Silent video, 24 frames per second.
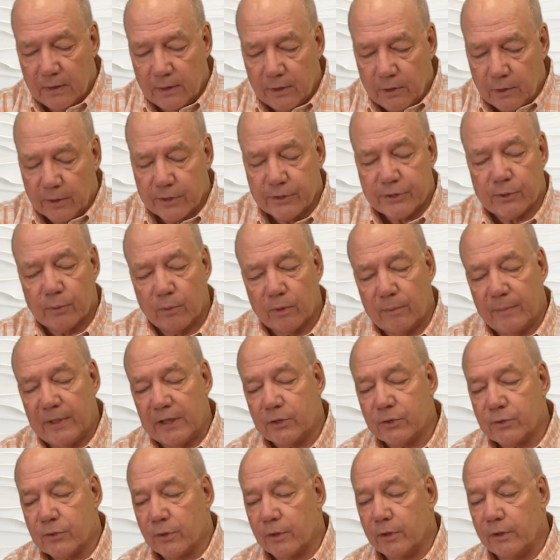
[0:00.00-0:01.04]
You also want to make
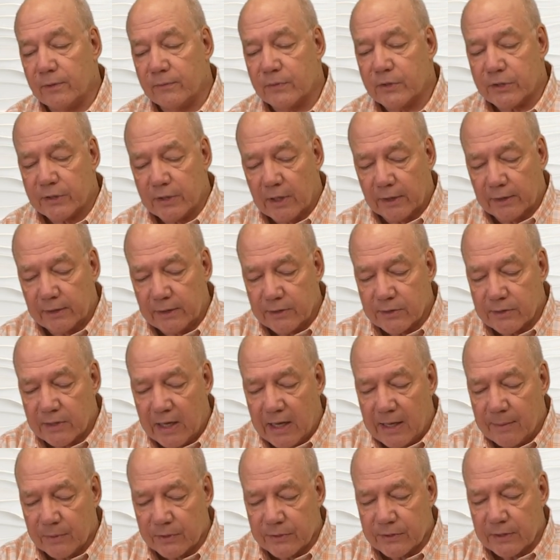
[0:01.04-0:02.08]
sure you've snugged these
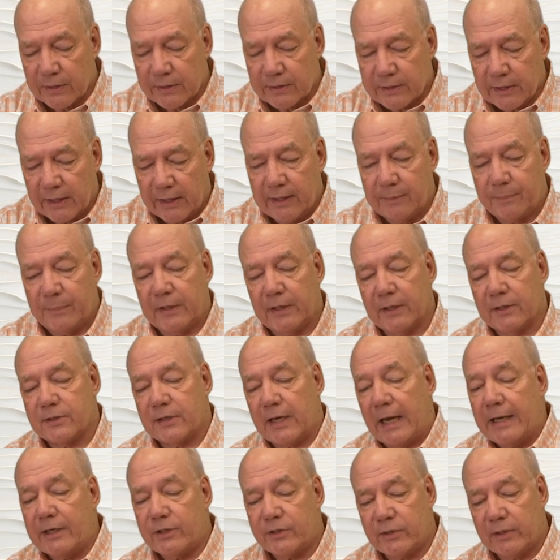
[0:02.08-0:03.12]
cables in tight because
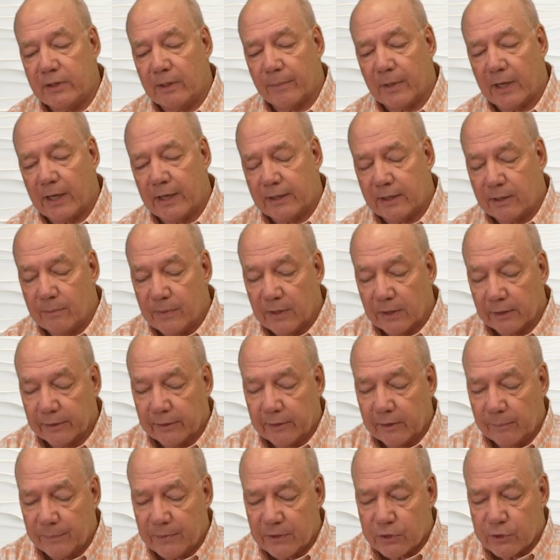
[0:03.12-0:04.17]
HDMI can be a
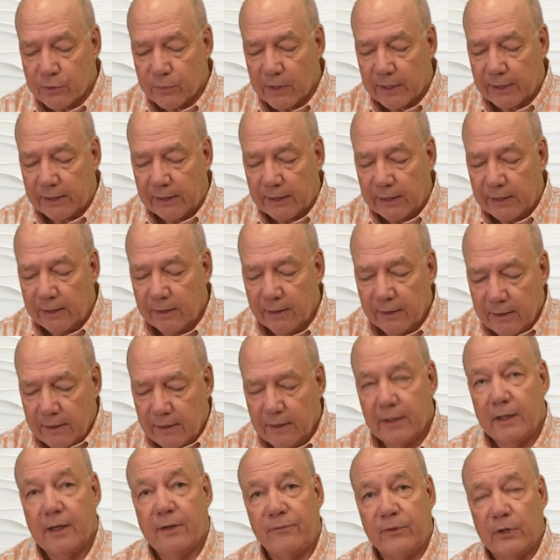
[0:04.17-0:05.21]
little bit tricky
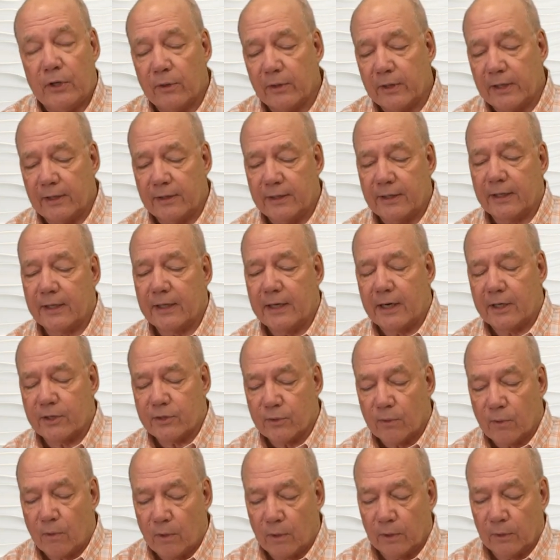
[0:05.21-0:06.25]
if you don't get the
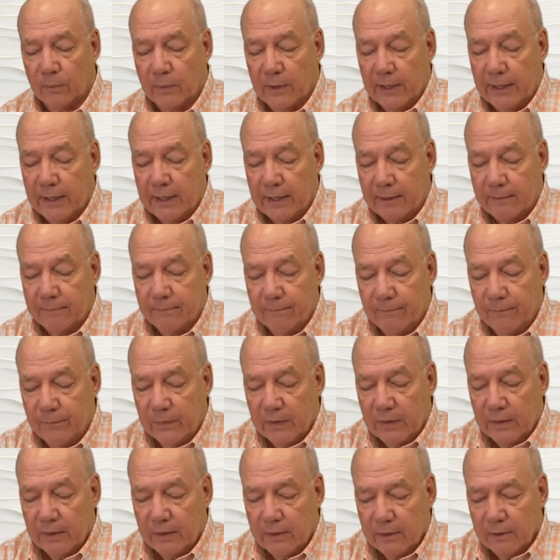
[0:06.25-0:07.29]
connector all the way in.
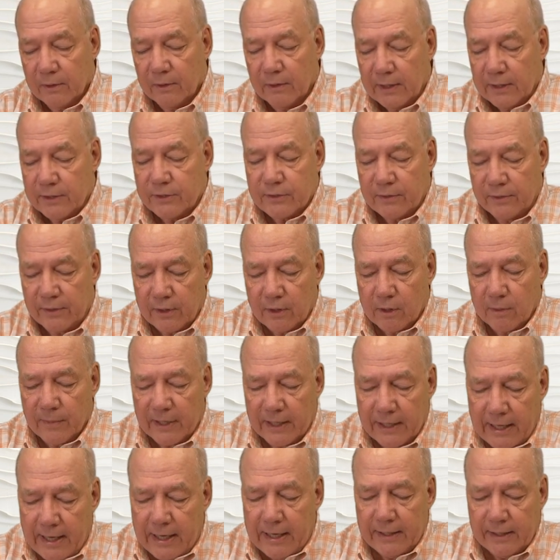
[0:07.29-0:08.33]
All right, so there are
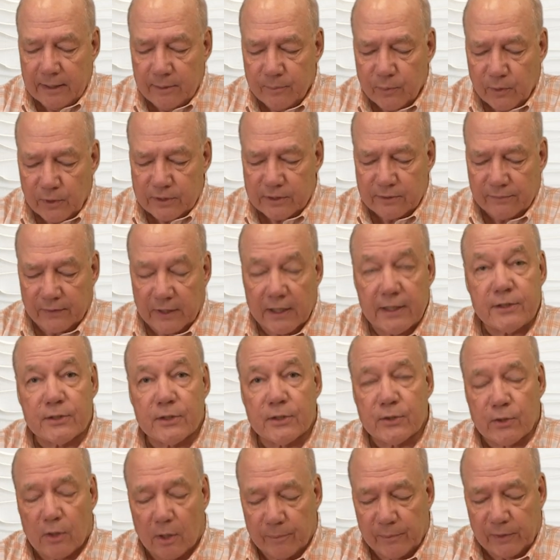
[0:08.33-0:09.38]
my eight input
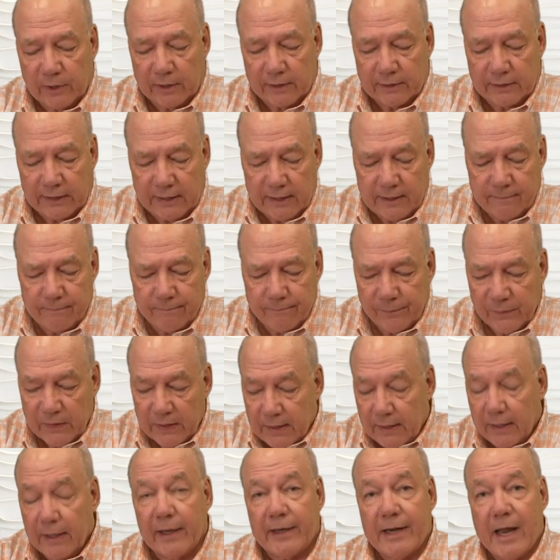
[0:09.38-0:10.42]
devices all plugged in.
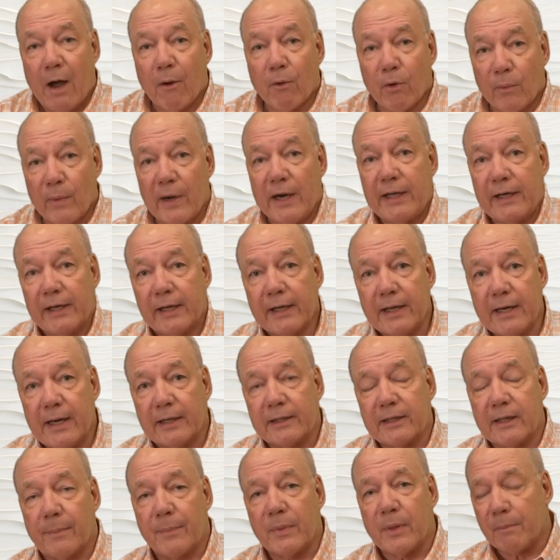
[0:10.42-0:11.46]
And now we're ready to
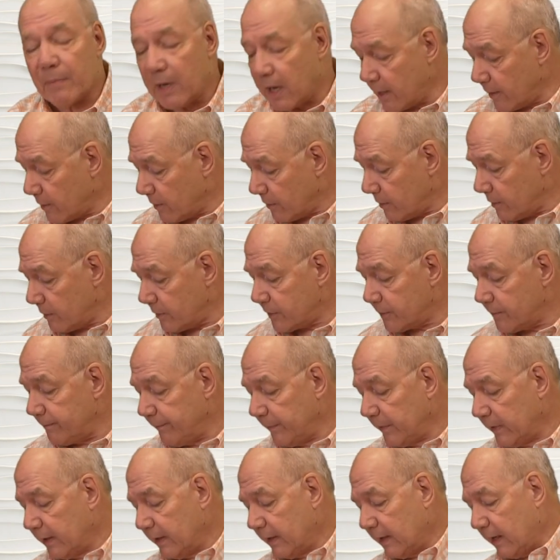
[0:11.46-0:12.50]
connect up the monitors.
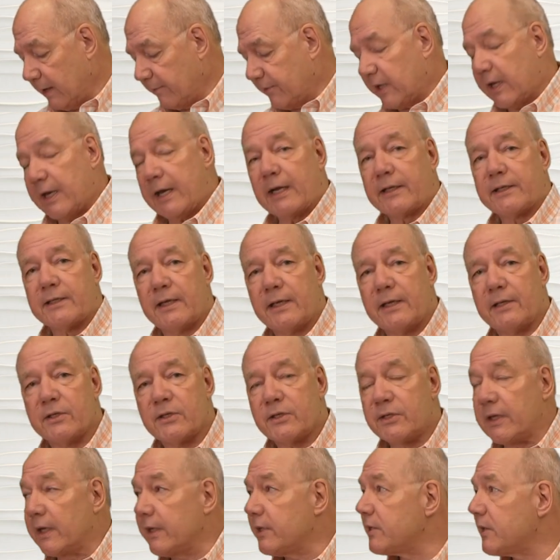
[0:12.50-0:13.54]
I've connected
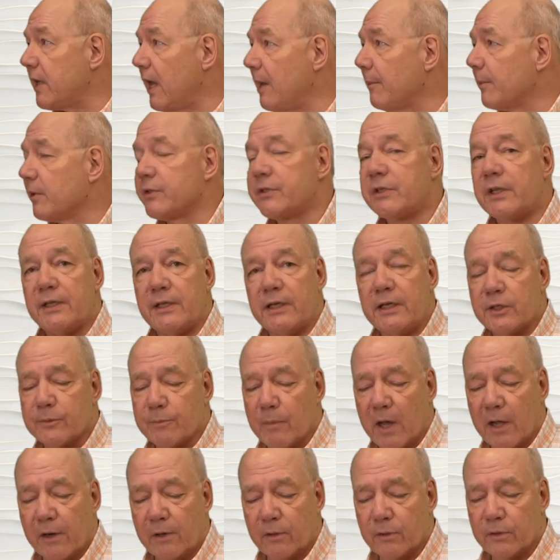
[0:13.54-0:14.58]
six cables to these
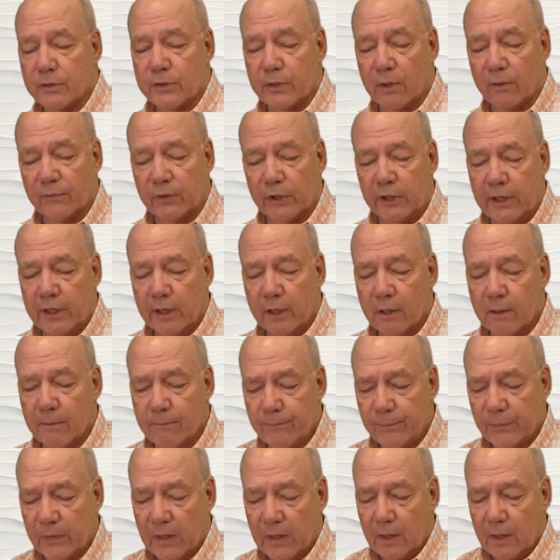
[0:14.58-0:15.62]
monitors over here
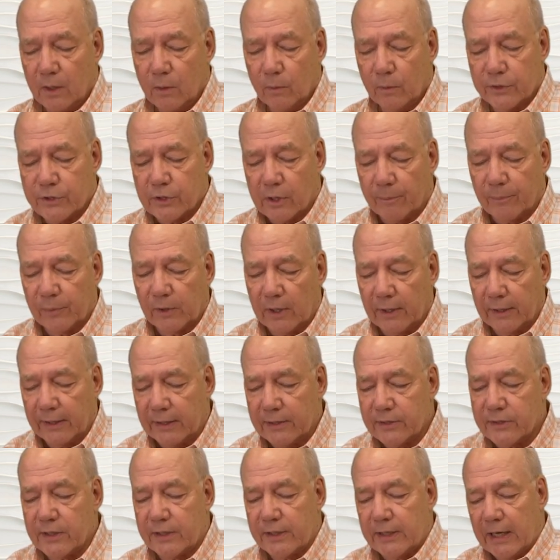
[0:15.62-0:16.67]
which I'll plug
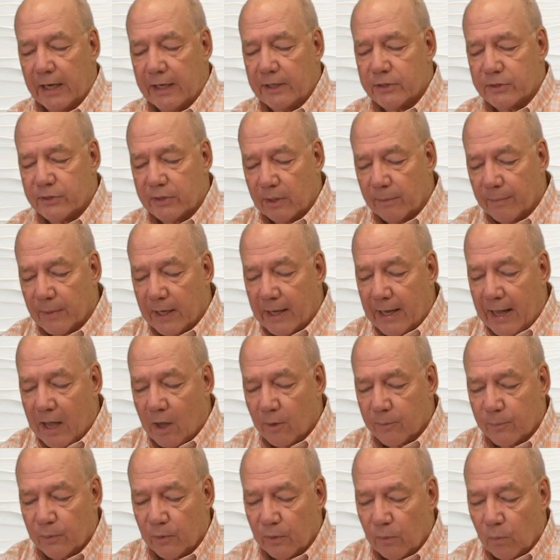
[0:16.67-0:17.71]
into the HDMI
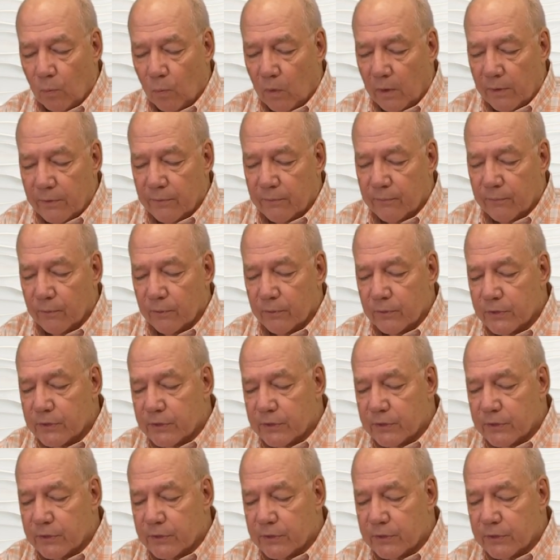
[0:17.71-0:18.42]
output 1 through